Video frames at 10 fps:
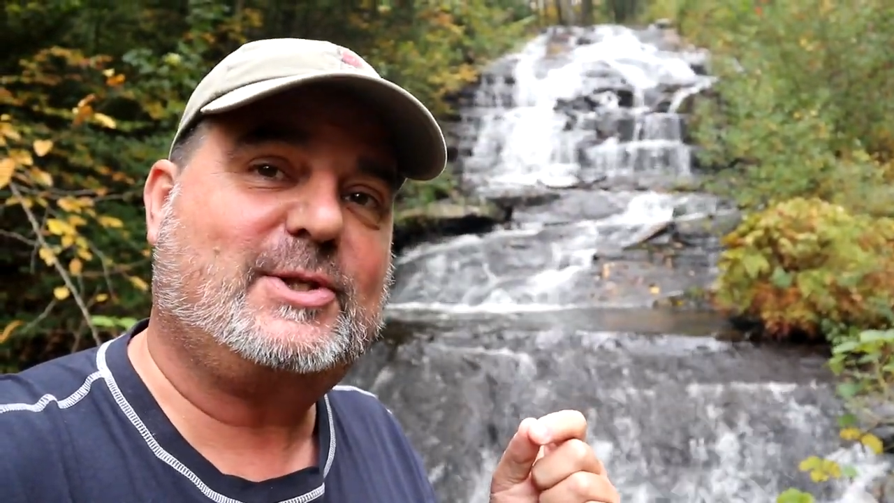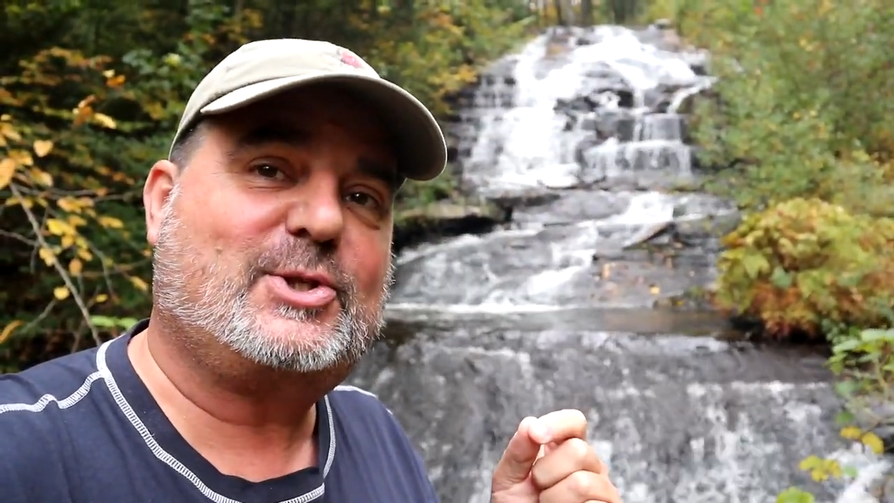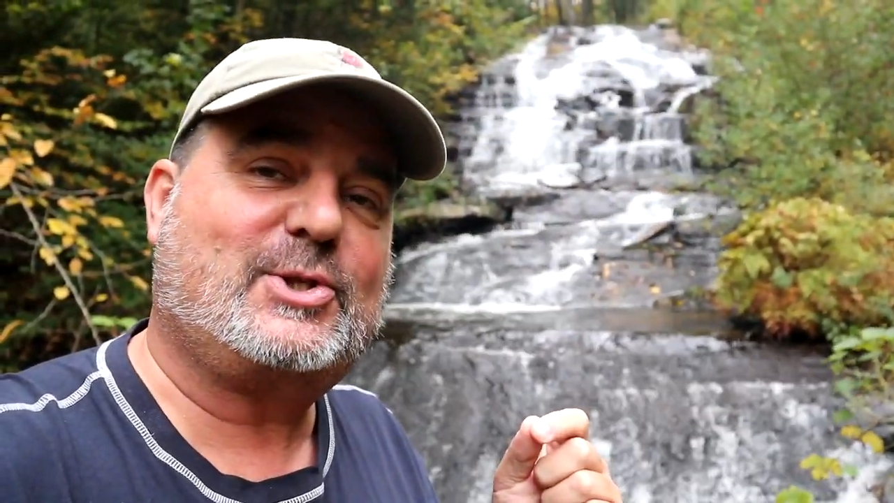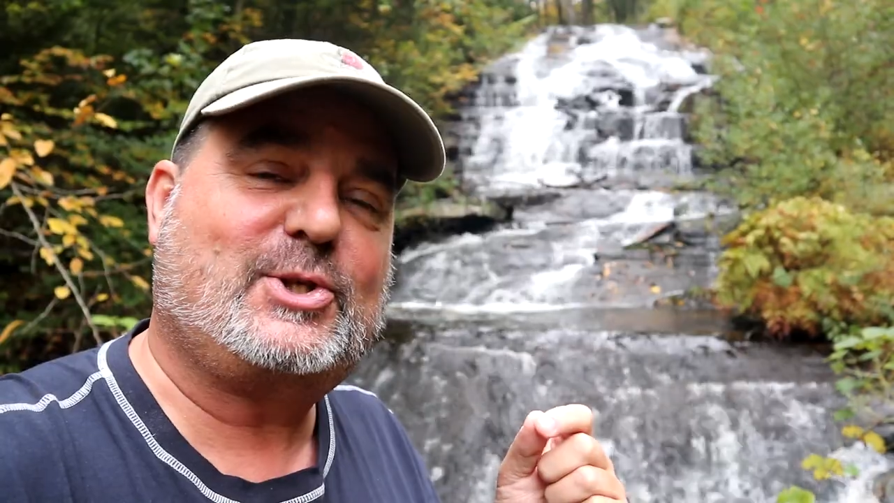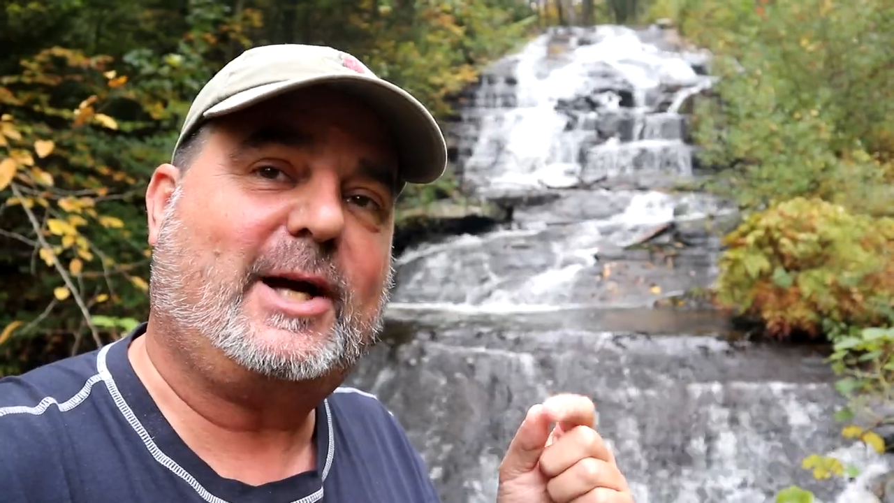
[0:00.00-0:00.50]
just
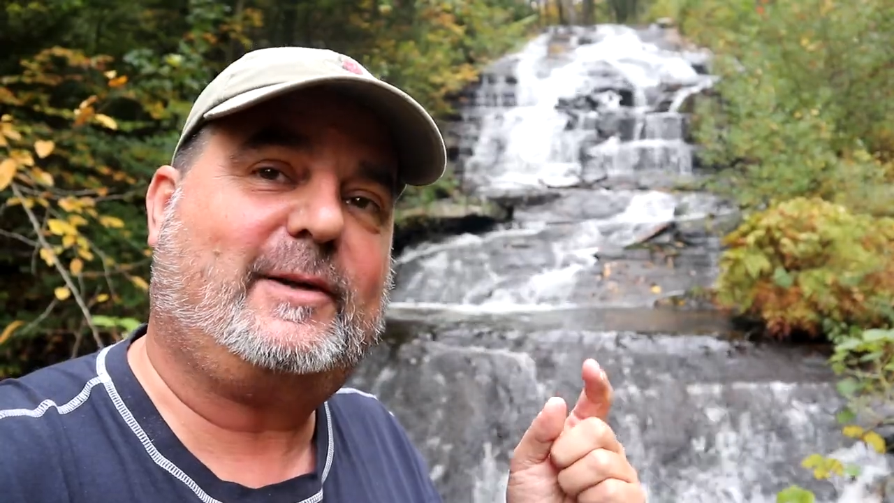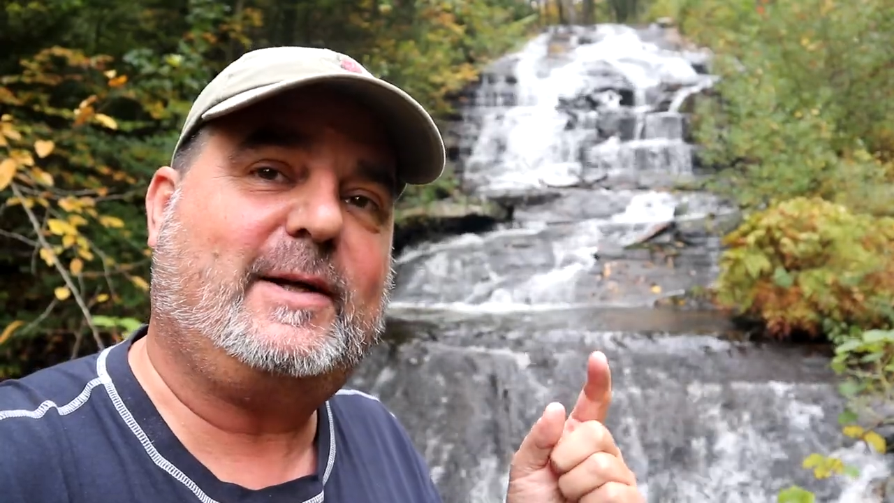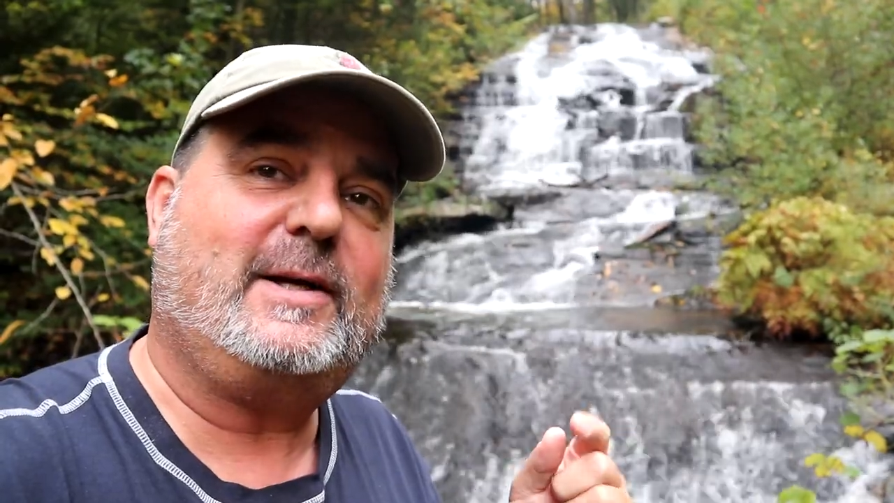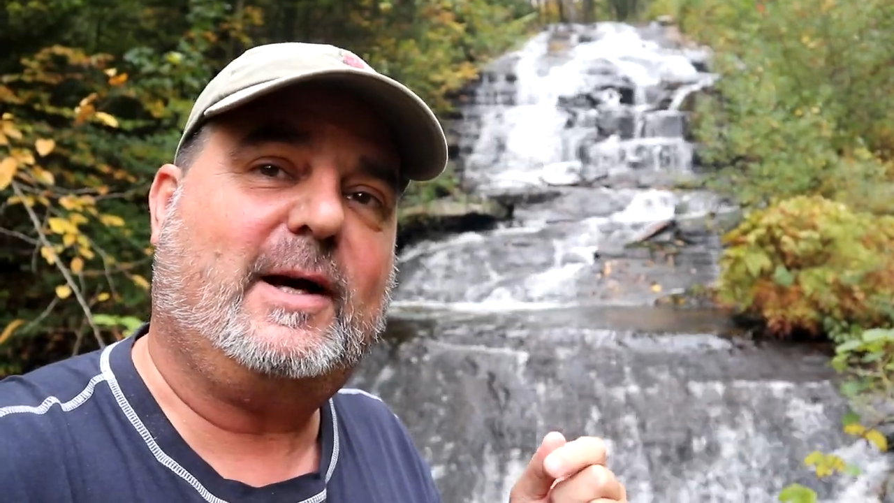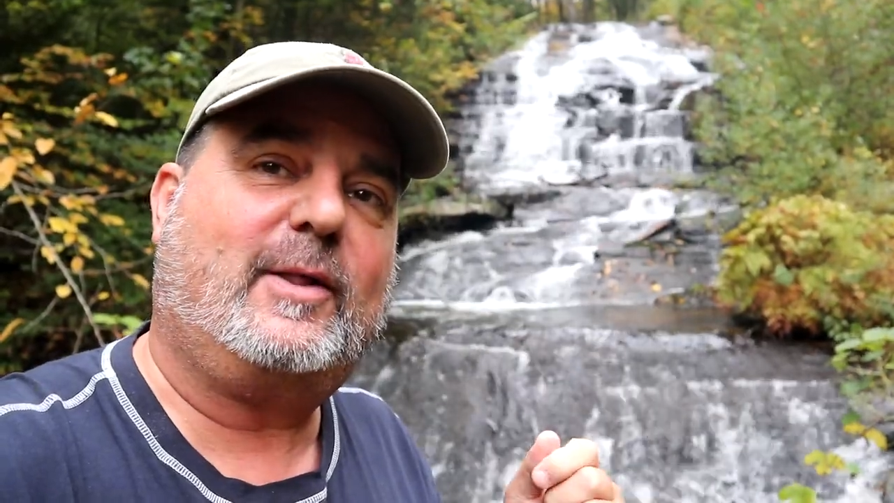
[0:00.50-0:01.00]
check
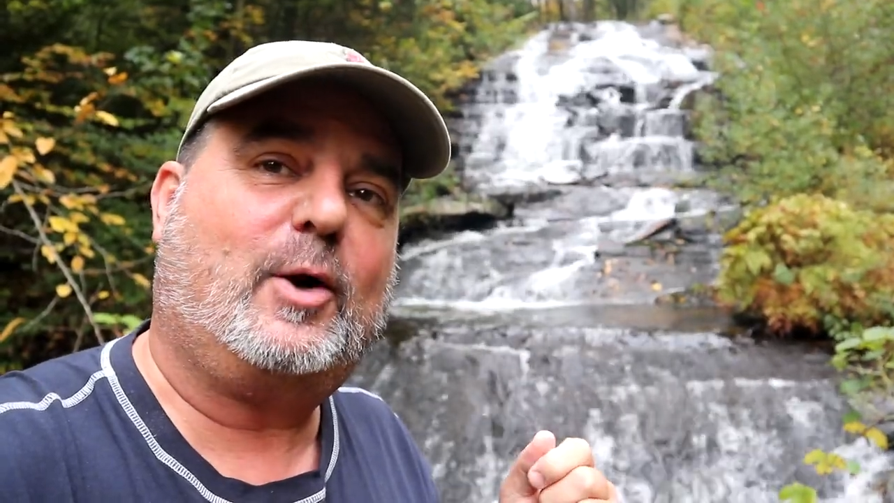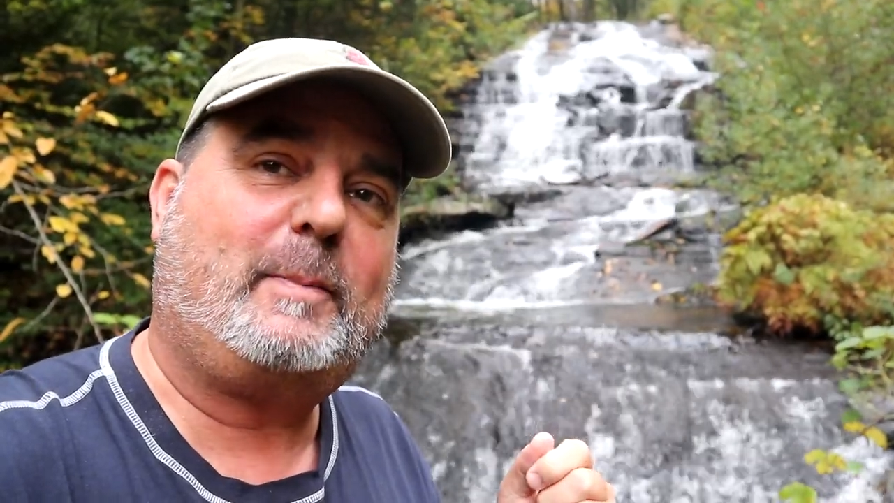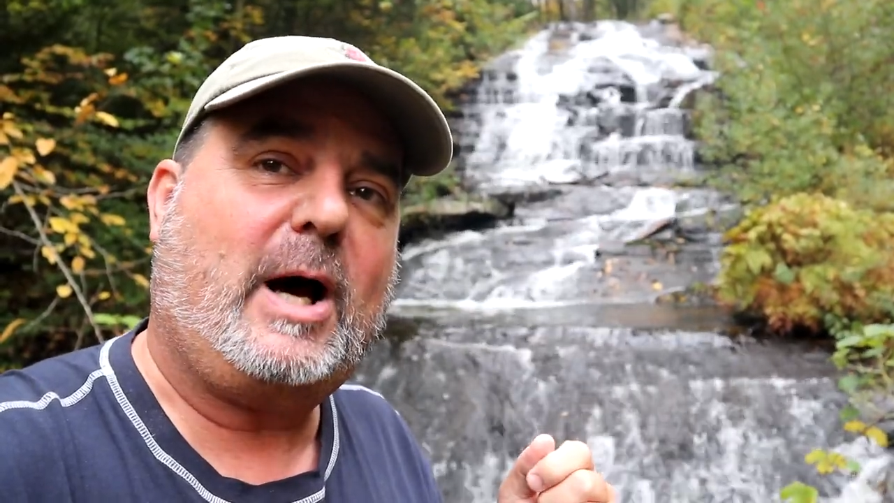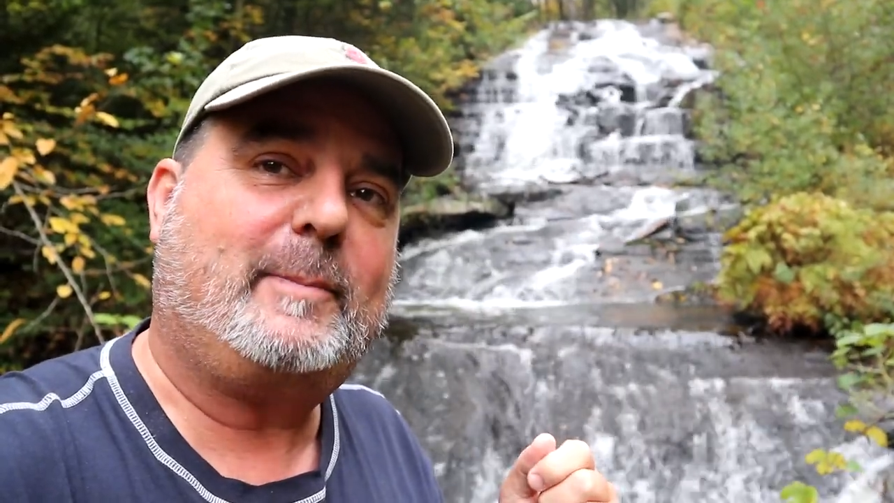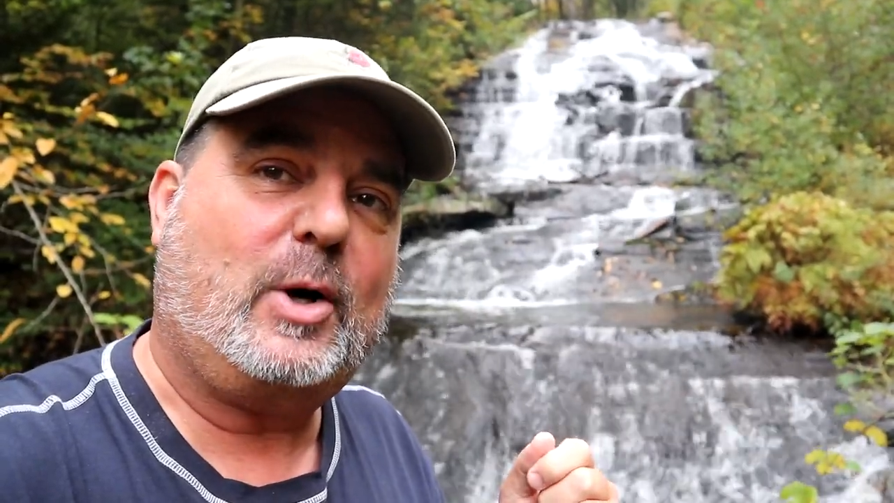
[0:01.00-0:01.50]
the little
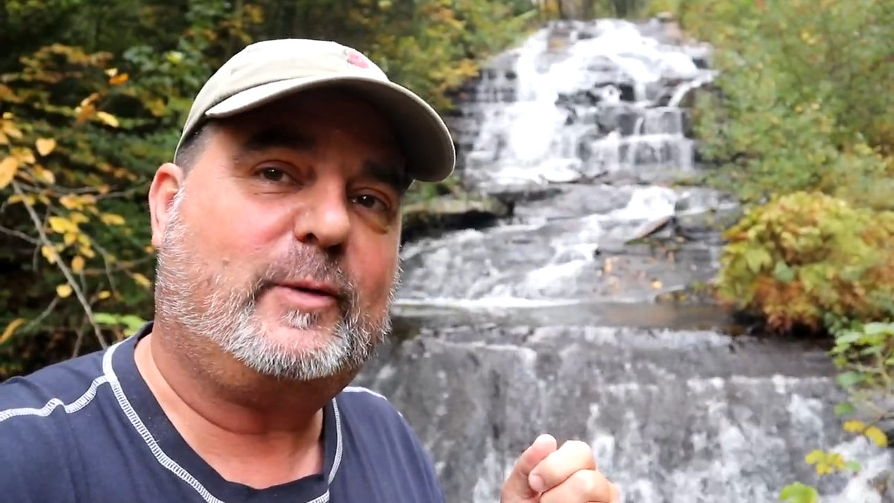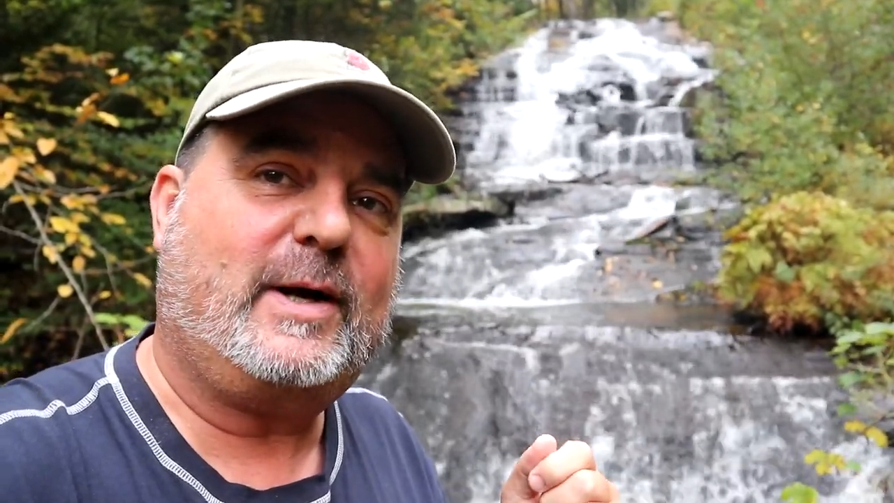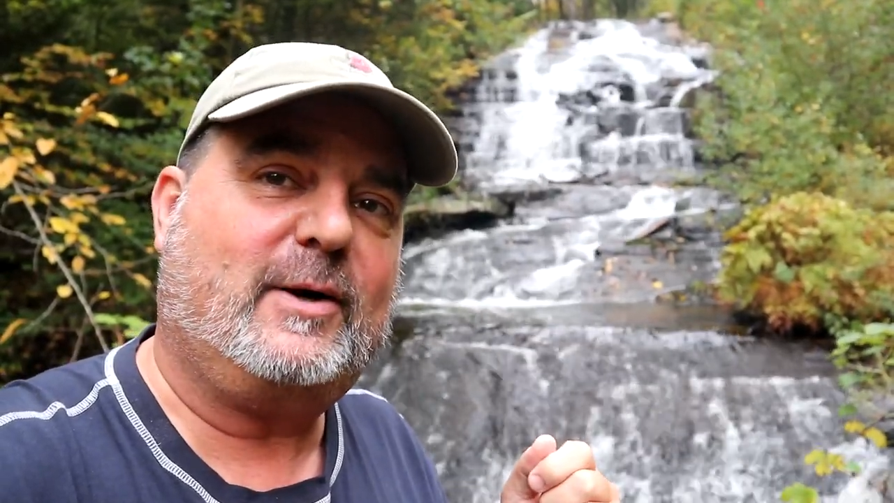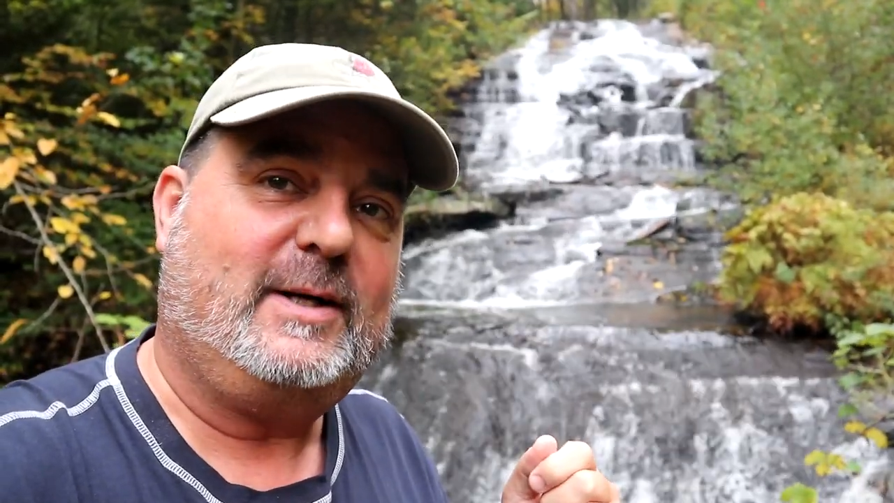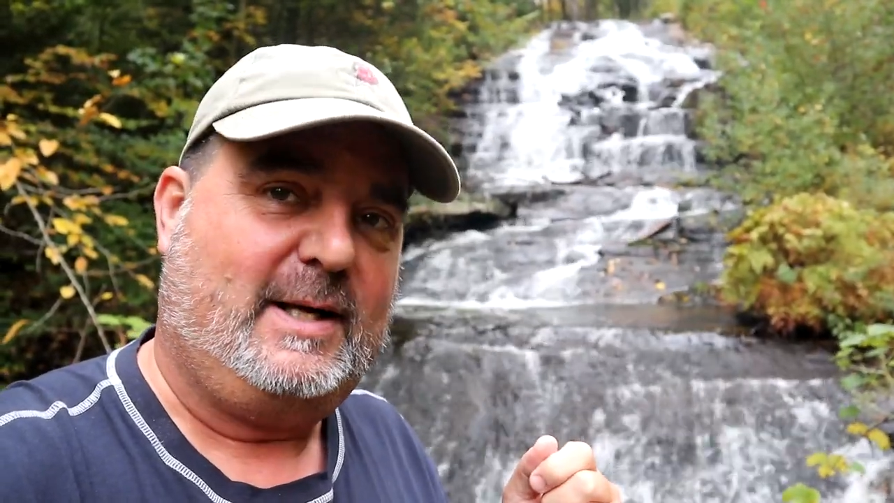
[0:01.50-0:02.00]
pop out
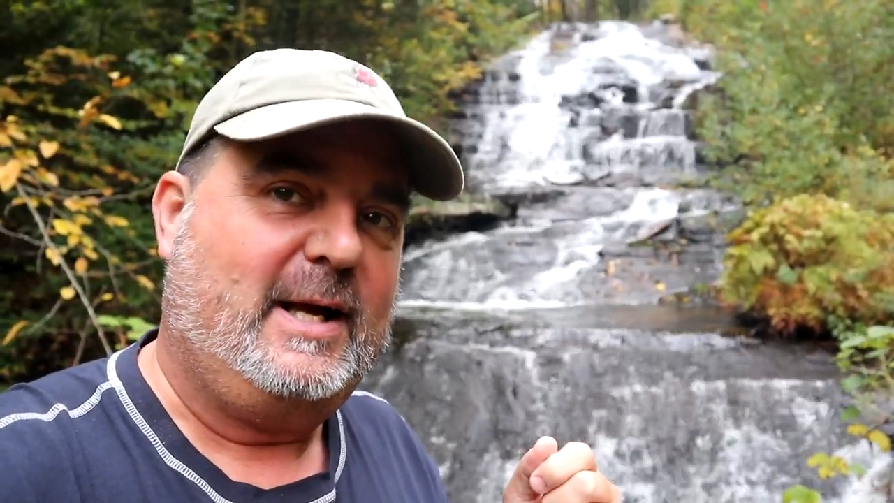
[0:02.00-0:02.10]
there